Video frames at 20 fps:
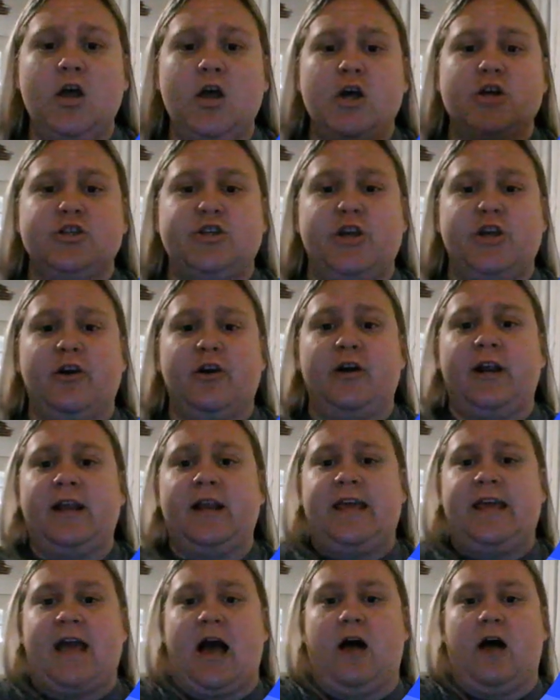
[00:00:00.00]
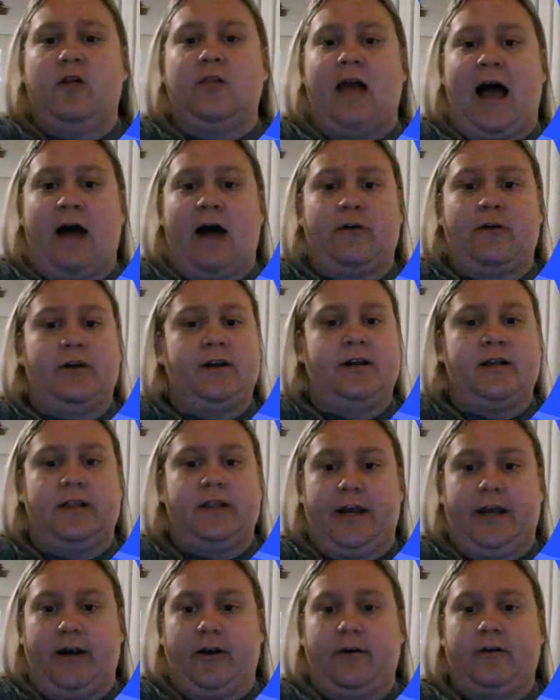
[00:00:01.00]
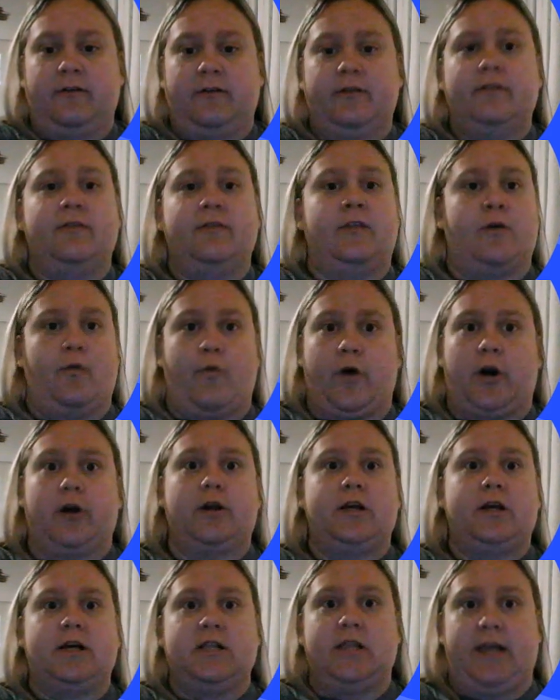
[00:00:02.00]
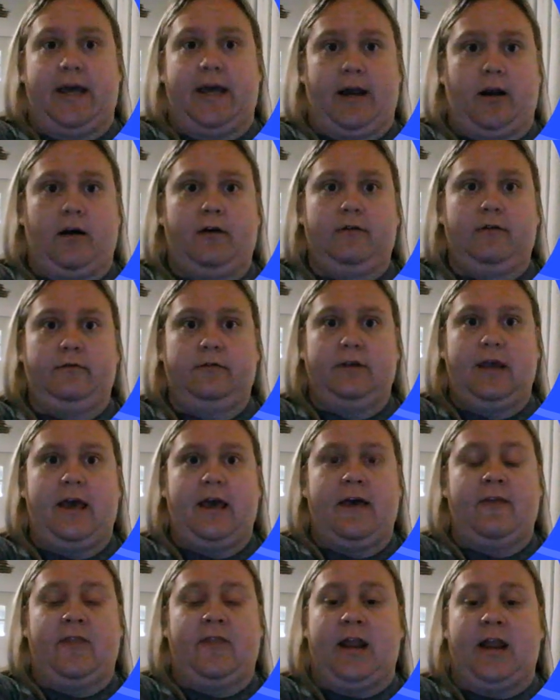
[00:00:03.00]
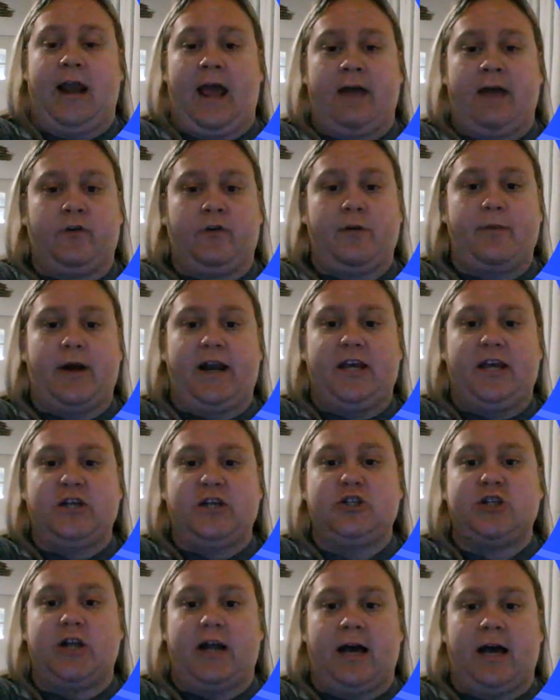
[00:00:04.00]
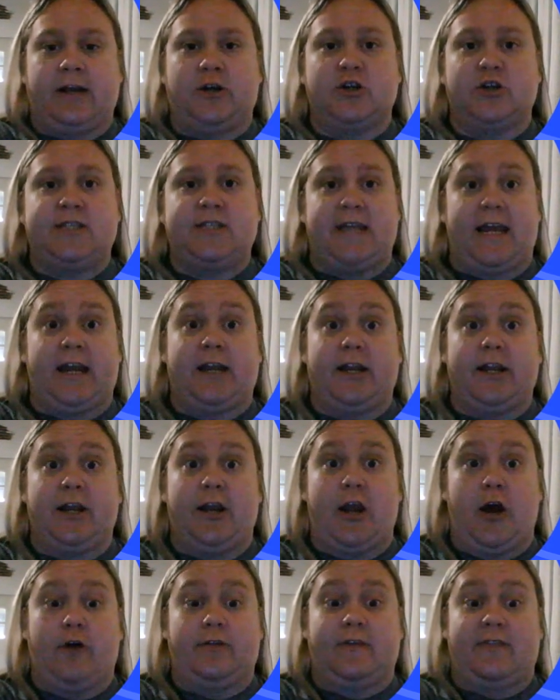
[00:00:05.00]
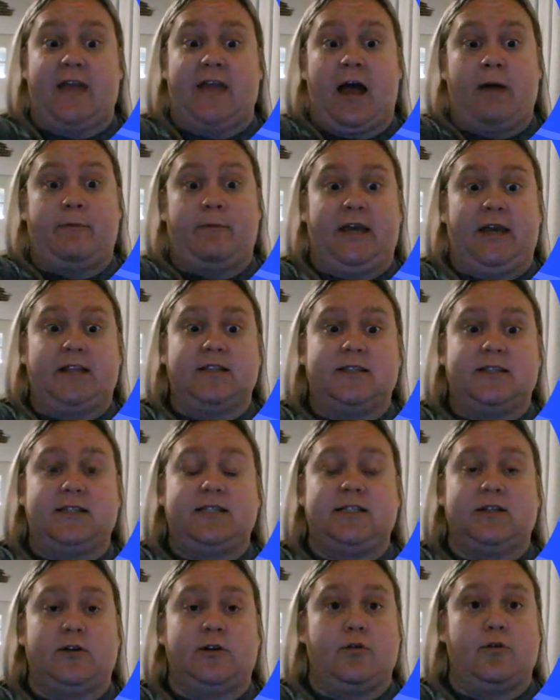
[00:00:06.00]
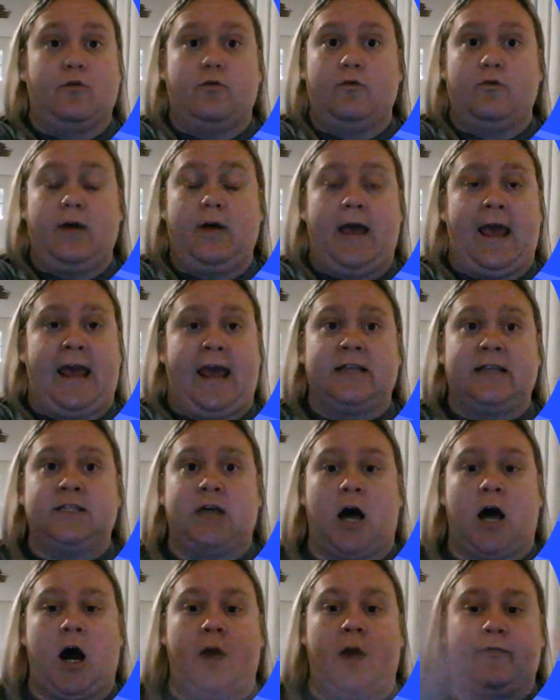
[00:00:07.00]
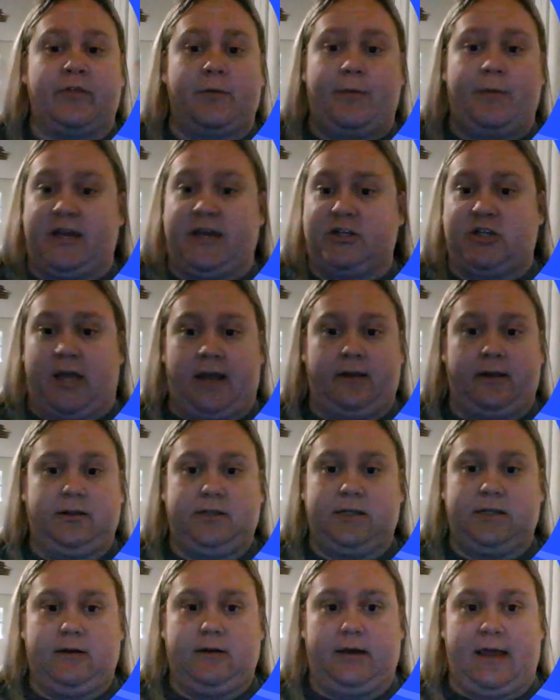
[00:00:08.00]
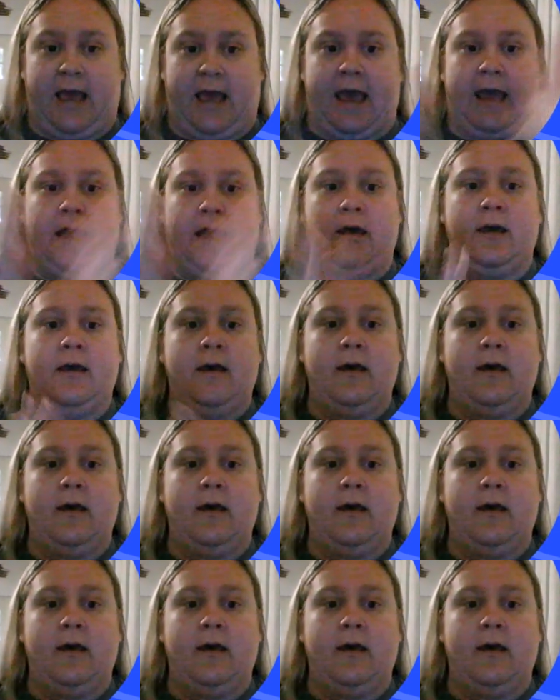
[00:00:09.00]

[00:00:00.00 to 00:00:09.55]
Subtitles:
So you're going to yell loud and clear the word clear, and then everybody should understand and know that that means to hands off the patient, okay?